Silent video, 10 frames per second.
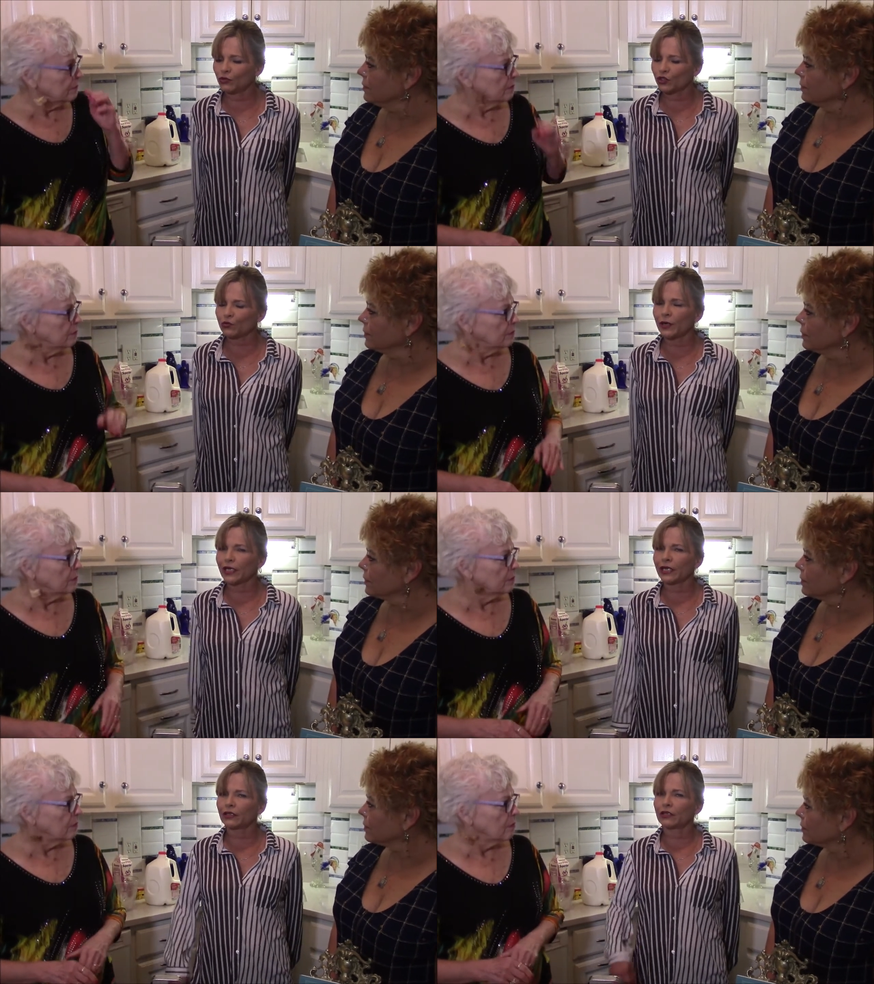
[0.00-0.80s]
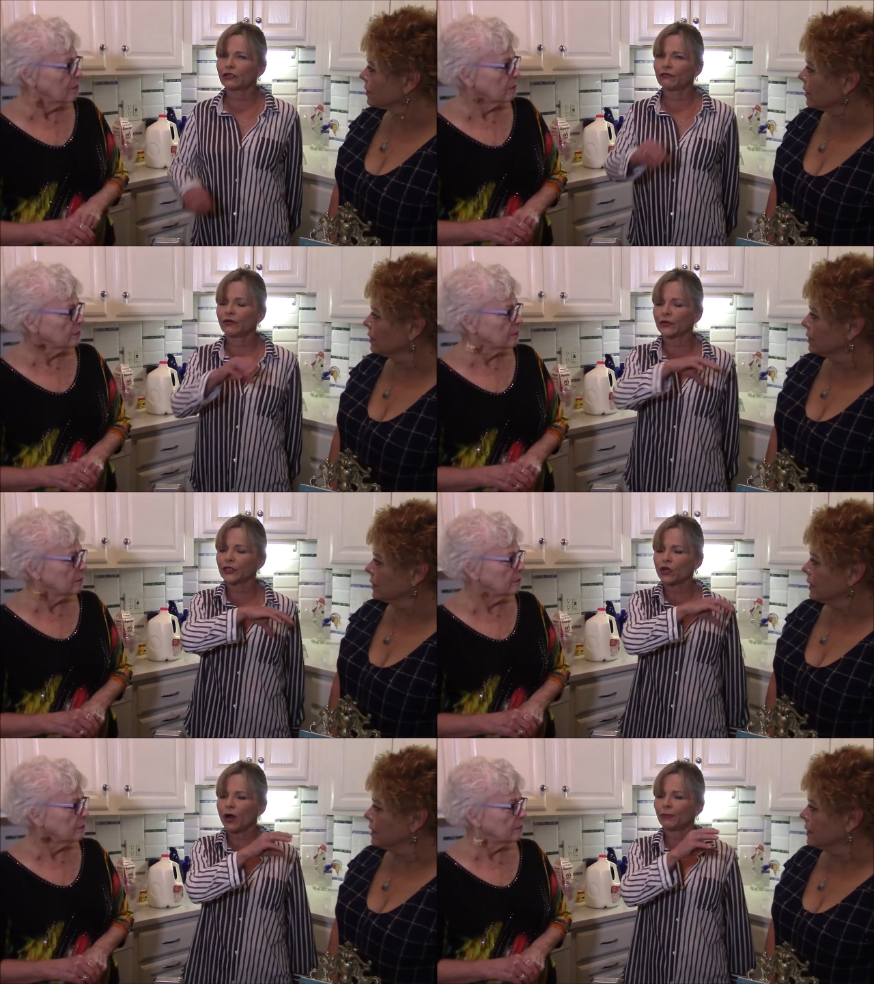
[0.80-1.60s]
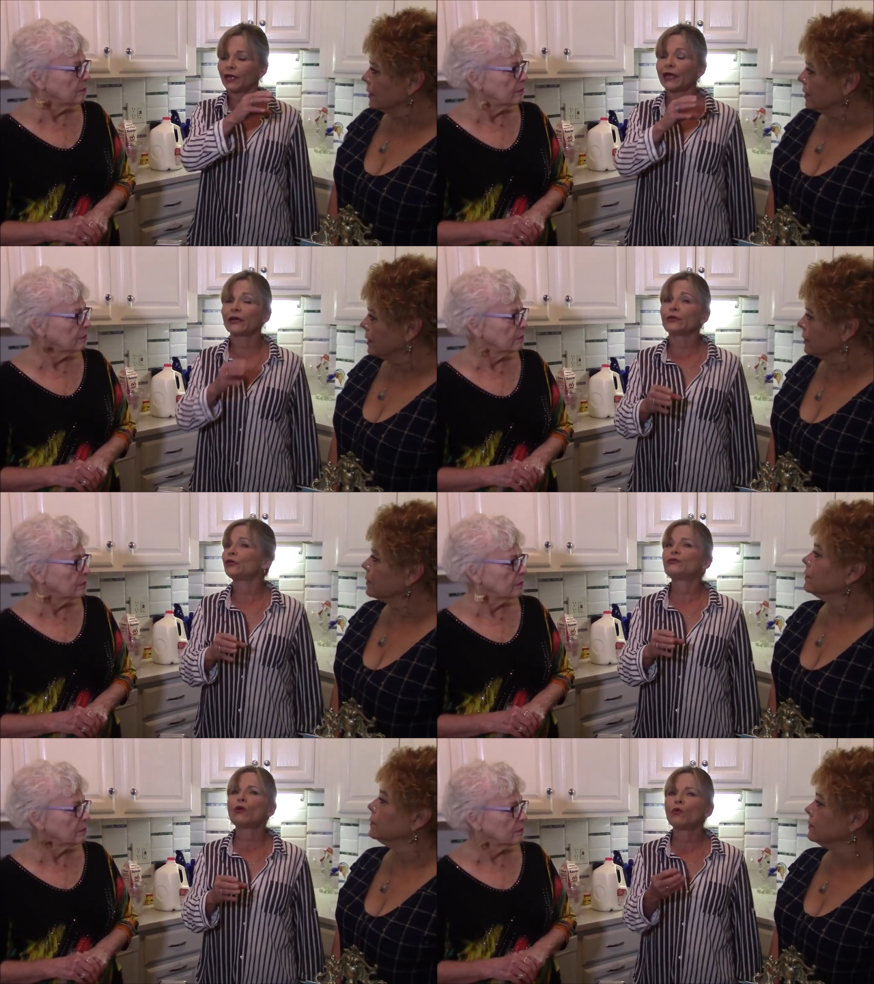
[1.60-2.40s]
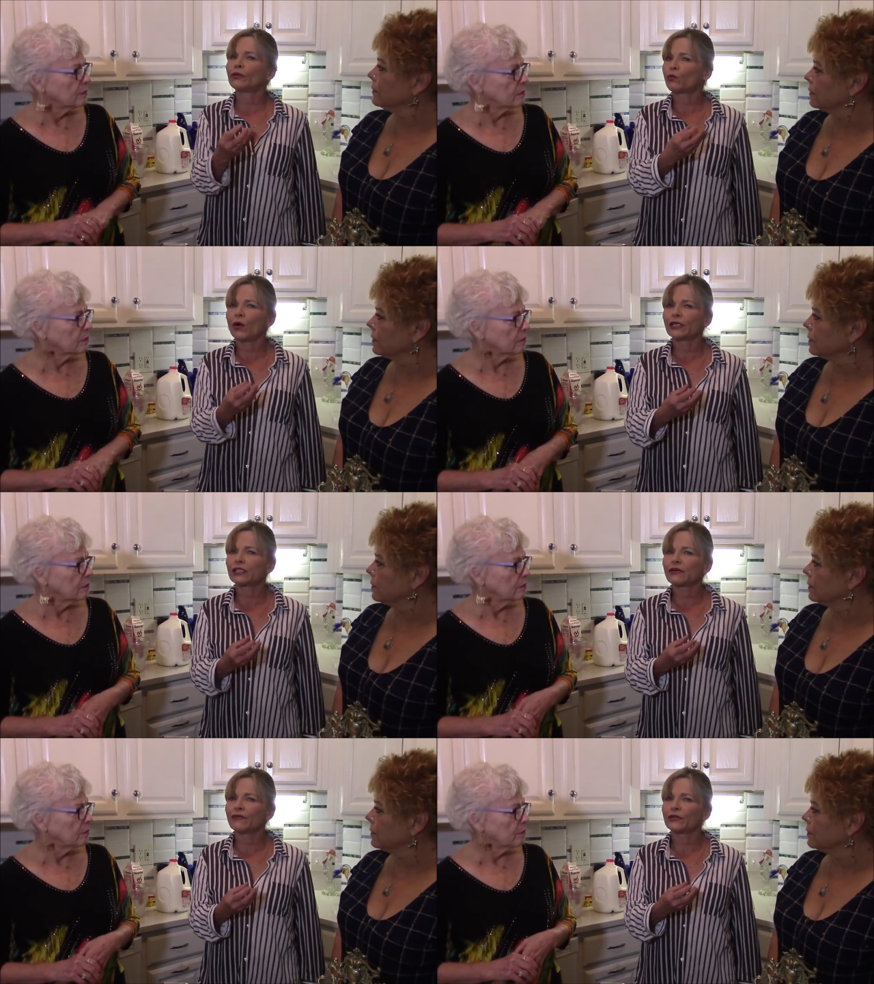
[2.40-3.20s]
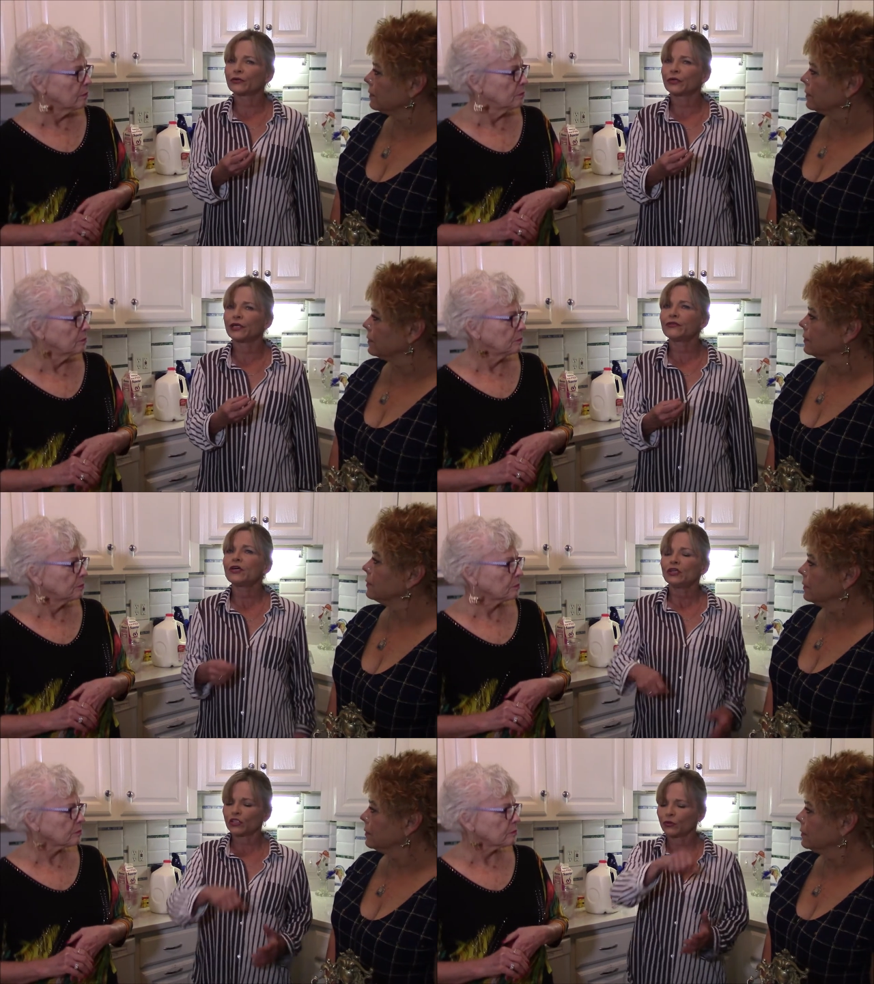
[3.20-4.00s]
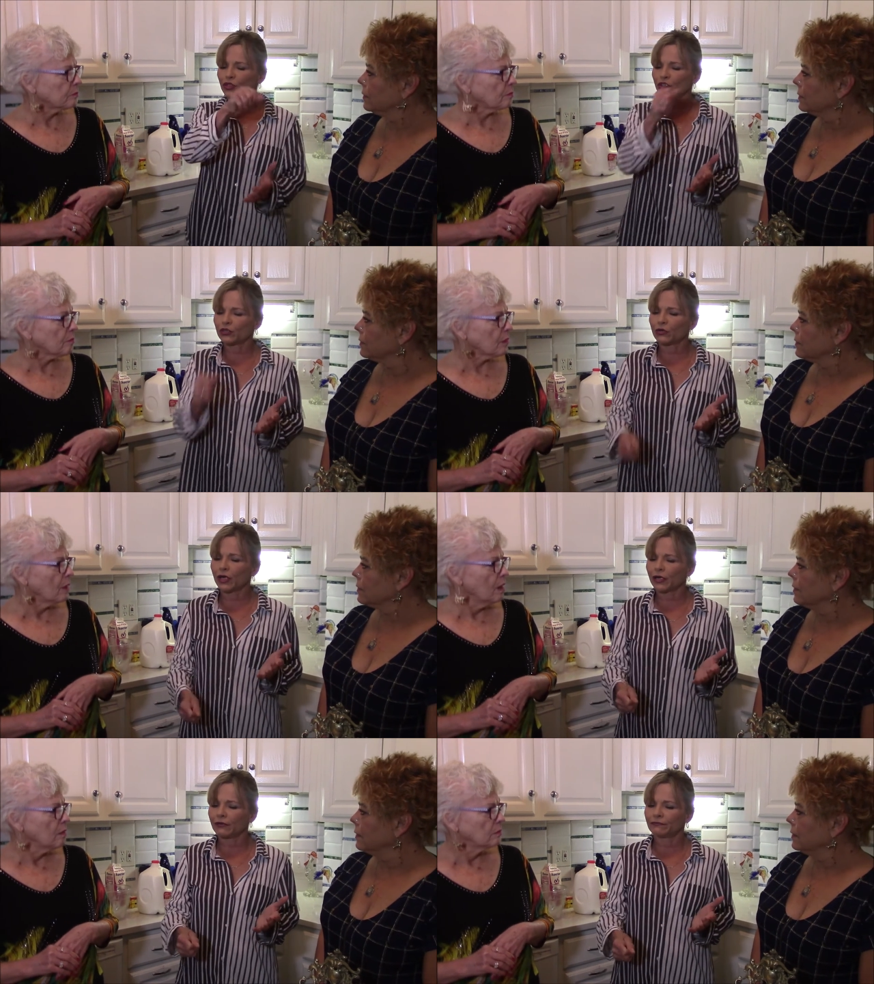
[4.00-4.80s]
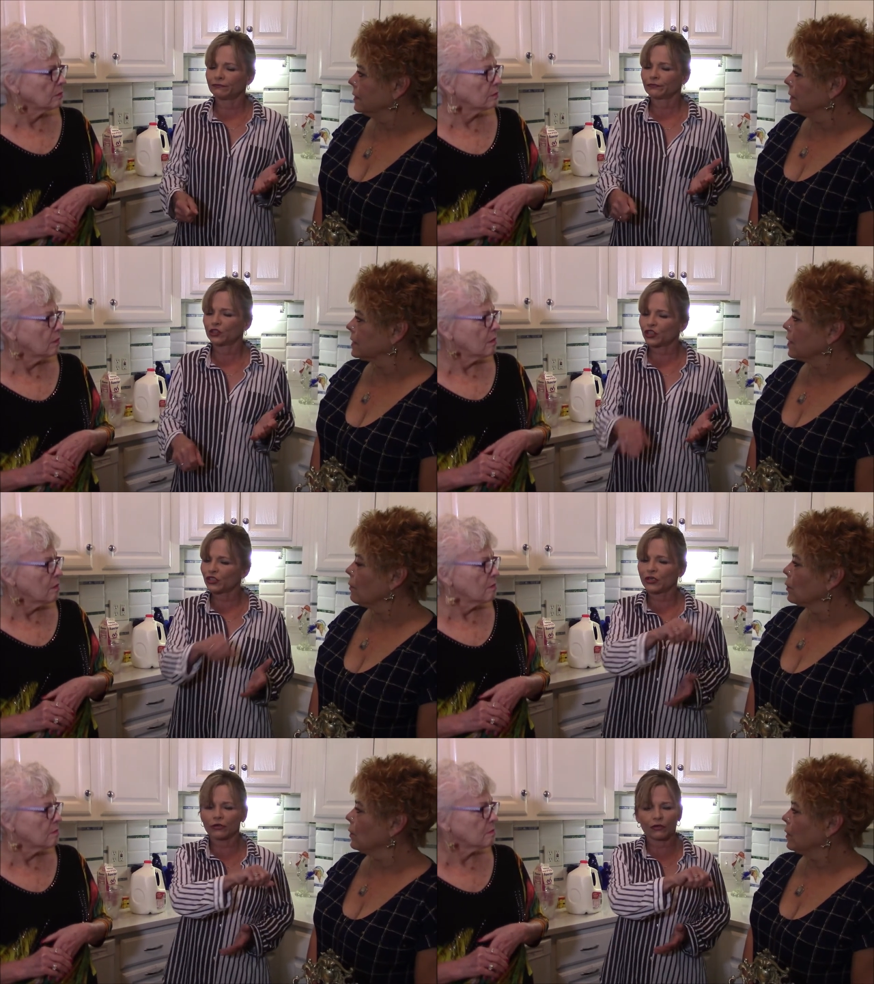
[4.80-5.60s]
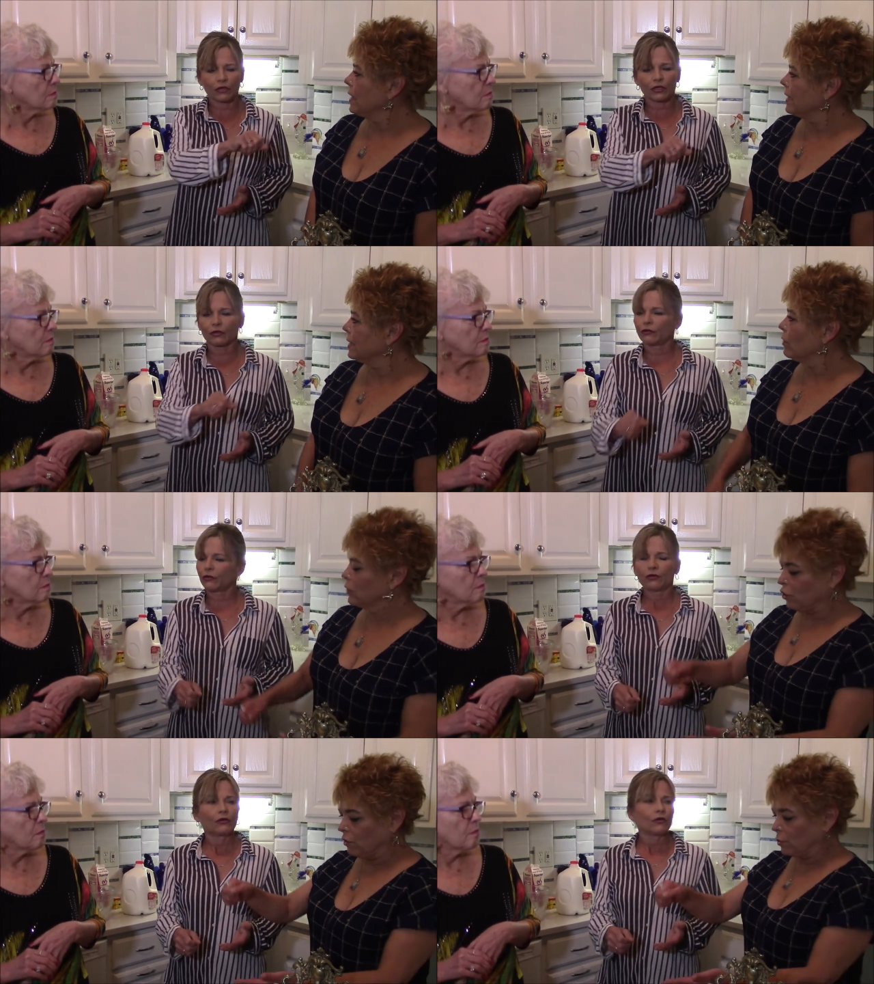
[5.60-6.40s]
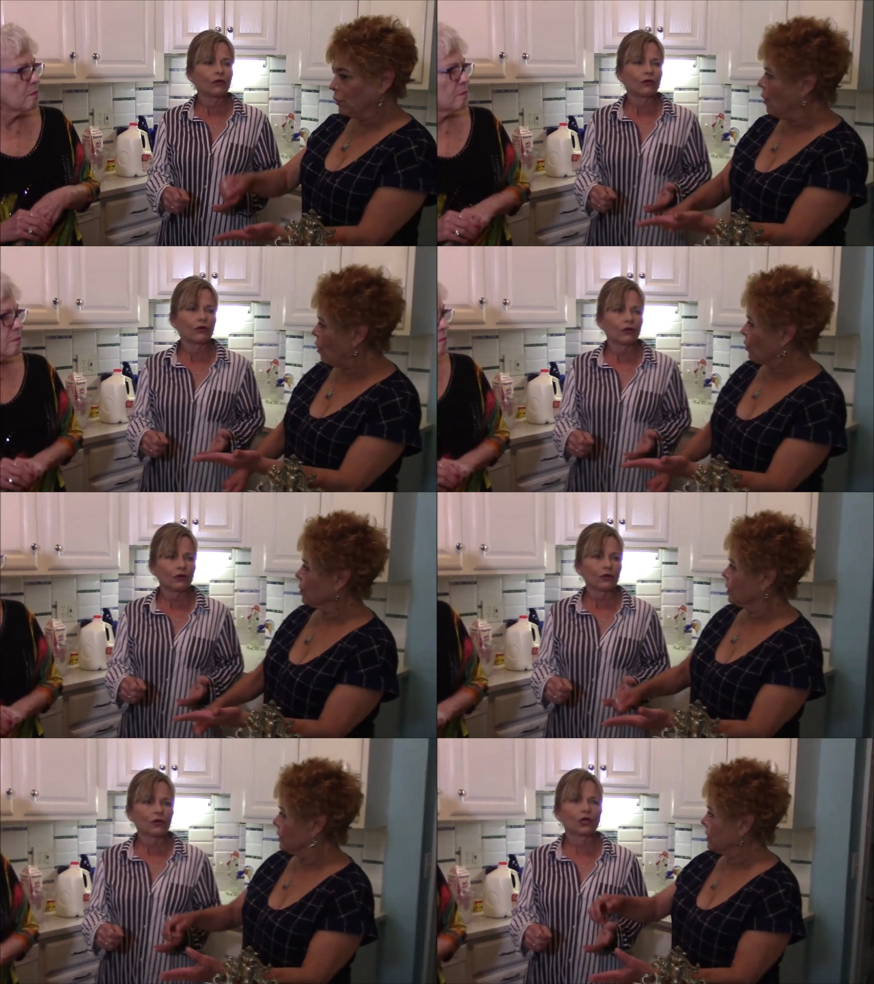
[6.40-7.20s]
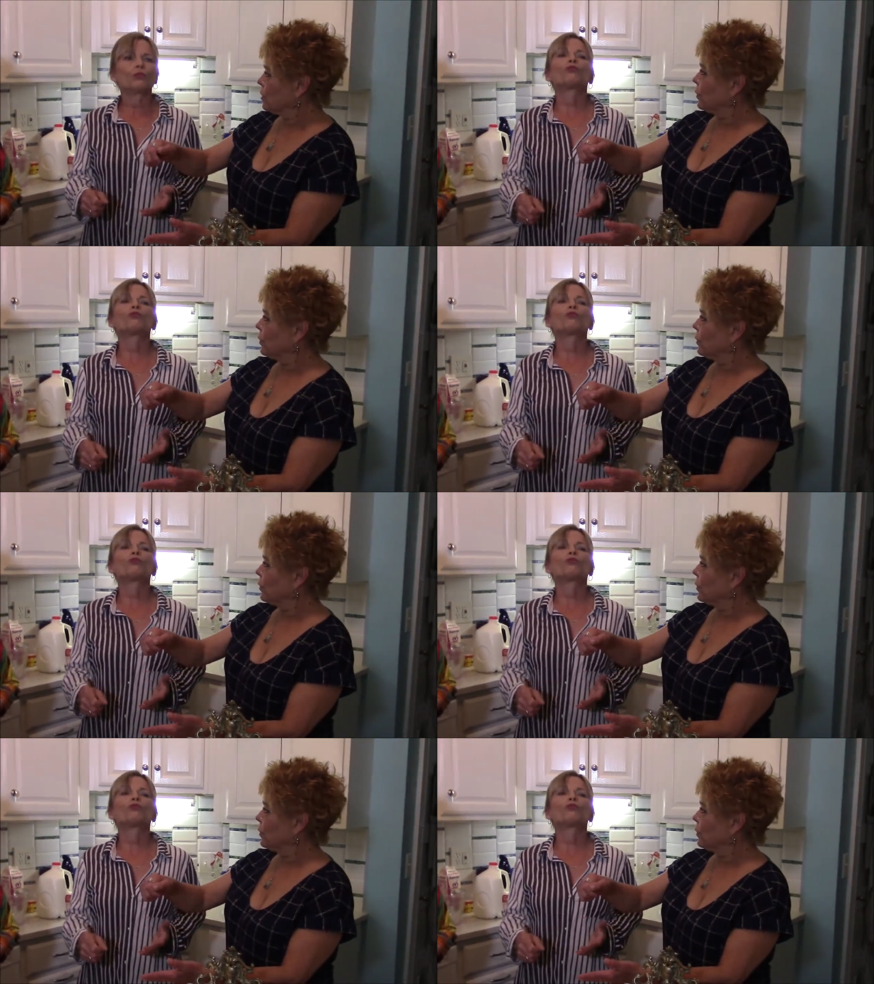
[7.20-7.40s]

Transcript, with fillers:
Speaker 1: just want to get the very top layer. You don't want the white stuff underneath, so it's just a...
Speaker 2: you don't do it real hard. You just